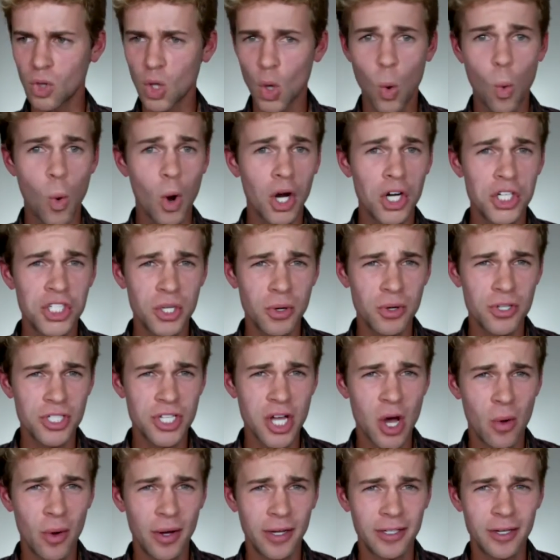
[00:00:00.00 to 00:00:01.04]
where a show is
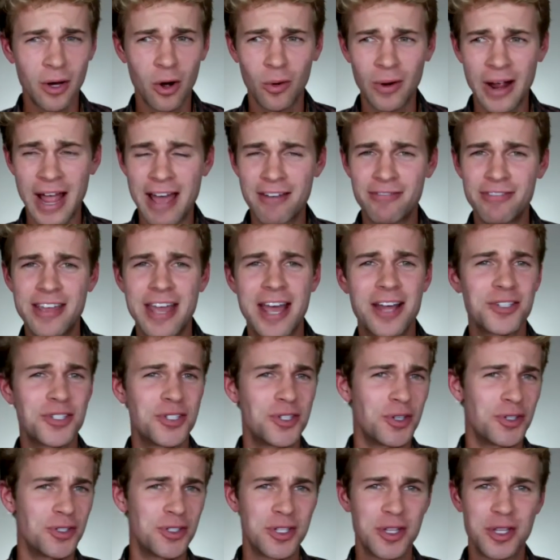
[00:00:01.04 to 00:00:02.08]
going or have the
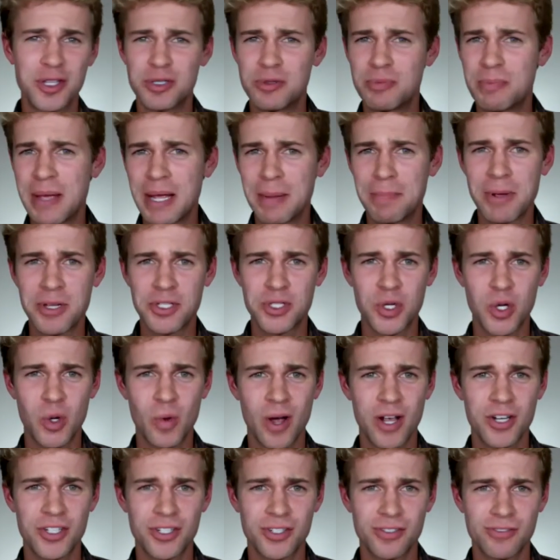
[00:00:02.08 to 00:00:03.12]
answers to those big mystery
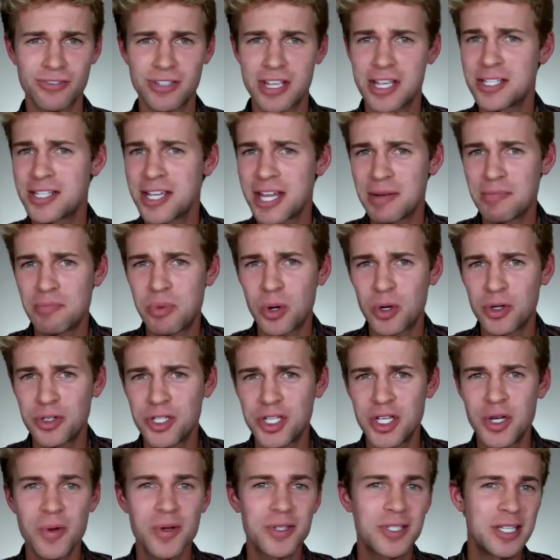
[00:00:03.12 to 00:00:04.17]
questions? Is that important
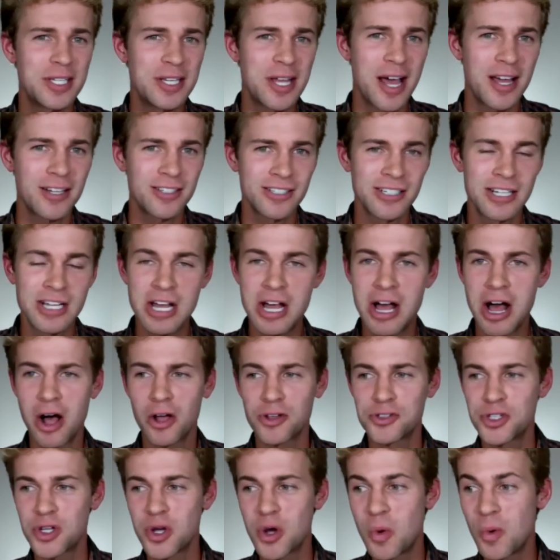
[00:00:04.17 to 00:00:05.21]
to you? Is it not?
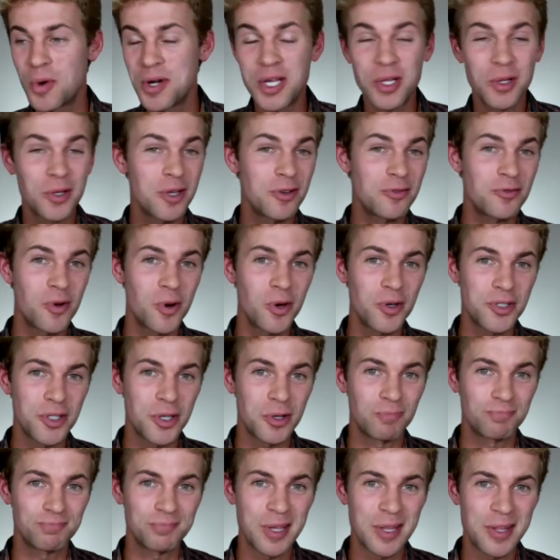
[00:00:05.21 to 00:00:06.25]
Also, what are you looking forward
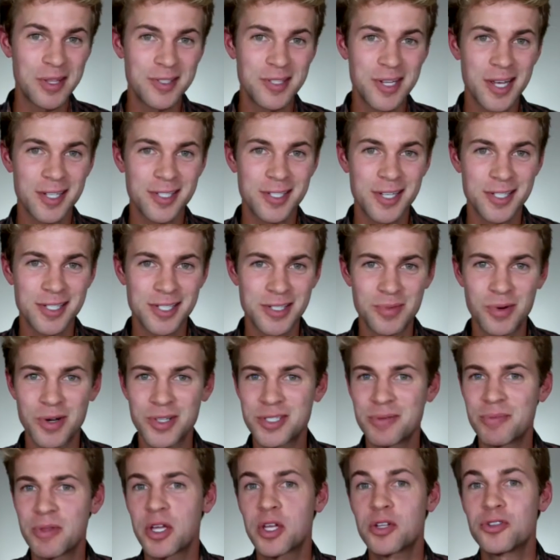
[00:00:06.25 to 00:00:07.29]
to in this next season? What are
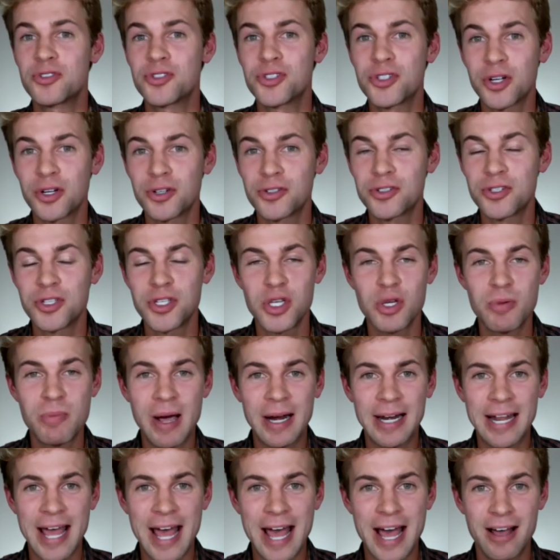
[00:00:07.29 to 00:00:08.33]
some of the concerns that you
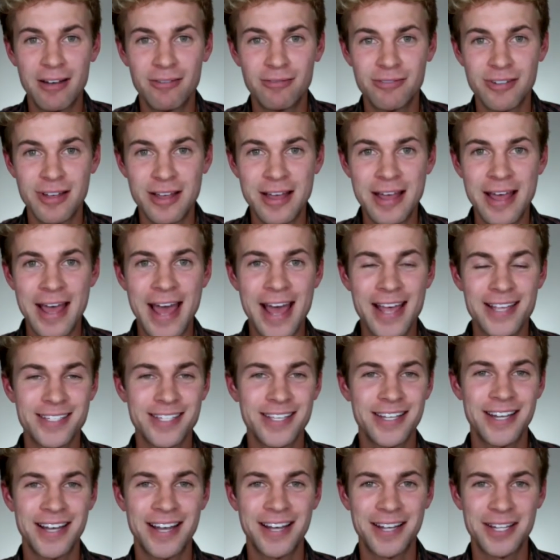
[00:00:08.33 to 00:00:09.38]
might have as
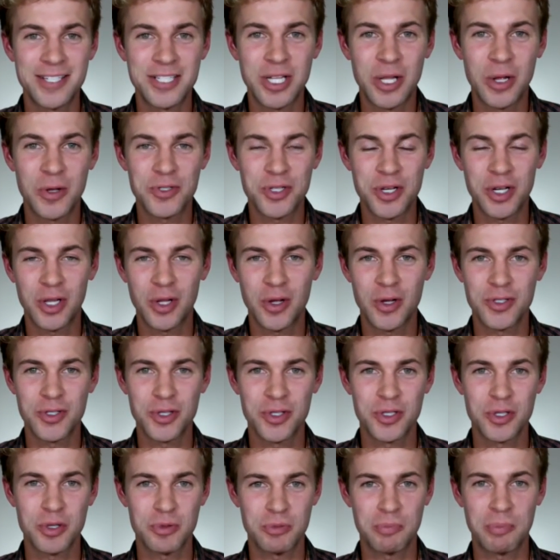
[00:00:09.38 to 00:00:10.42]
it gets closer and closer
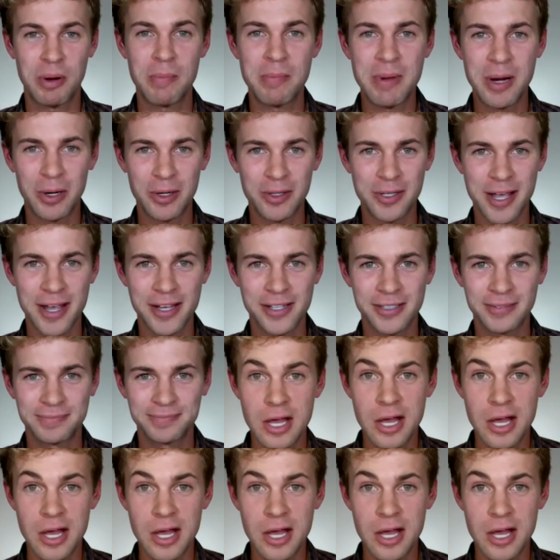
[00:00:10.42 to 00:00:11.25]
to its premiere date?